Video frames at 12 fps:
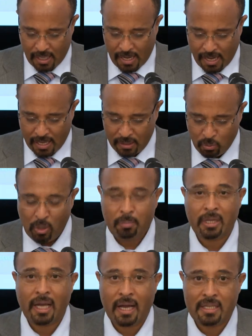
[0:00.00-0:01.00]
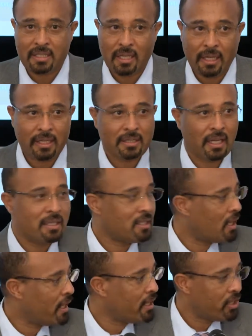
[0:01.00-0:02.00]
And we'll be studying the
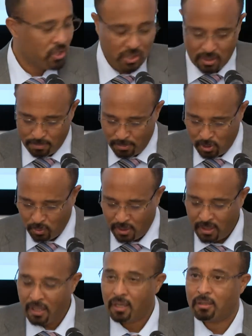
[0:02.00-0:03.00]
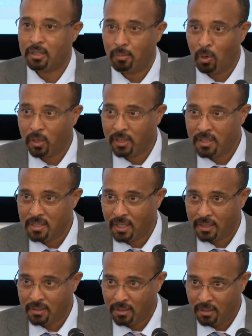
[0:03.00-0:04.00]
interlinkages between the modern
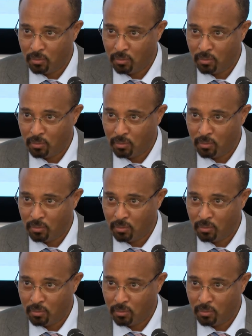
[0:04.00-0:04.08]
sector,